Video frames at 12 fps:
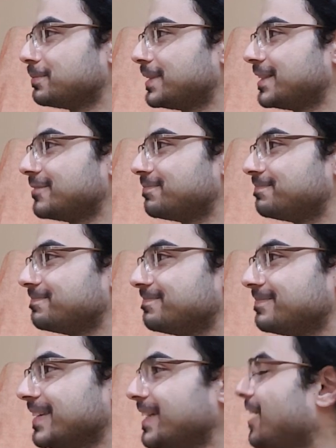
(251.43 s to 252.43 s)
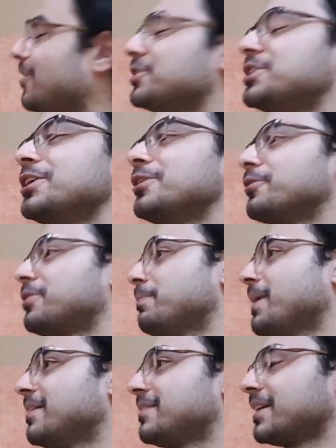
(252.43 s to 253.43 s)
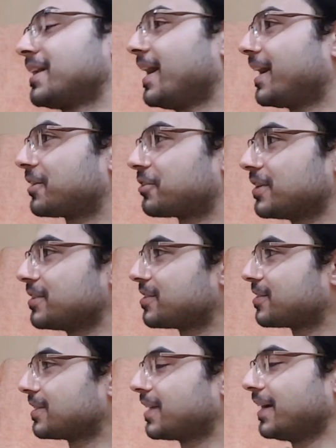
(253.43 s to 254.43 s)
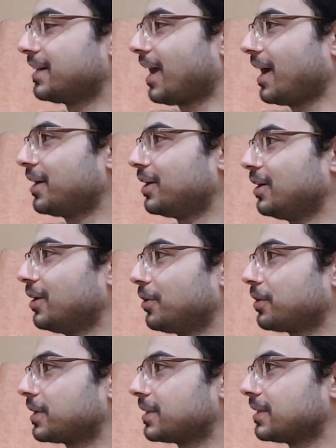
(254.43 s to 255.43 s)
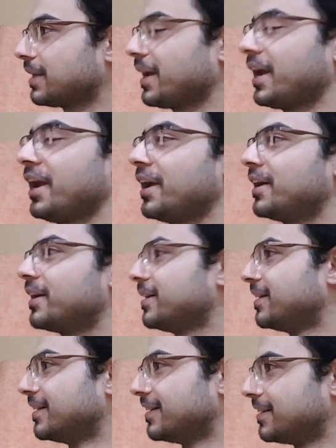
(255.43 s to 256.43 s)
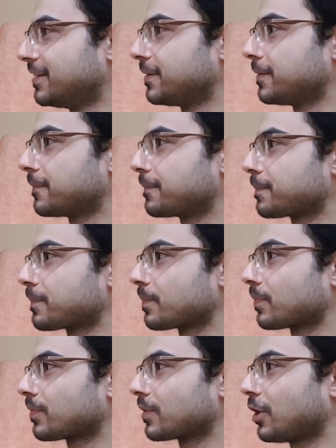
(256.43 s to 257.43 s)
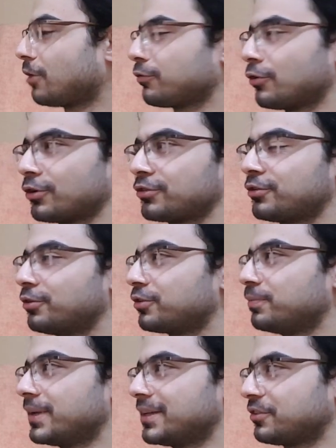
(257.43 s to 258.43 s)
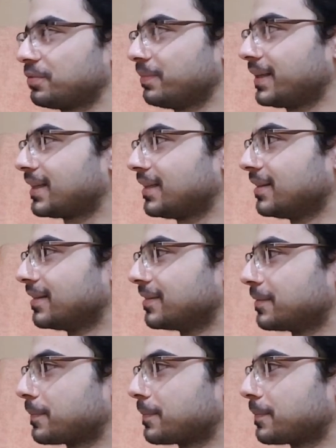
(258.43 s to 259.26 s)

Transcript: but... Oh, she looks amazing. The actress, the entire look, the hair. Of course, Guzman is smitten.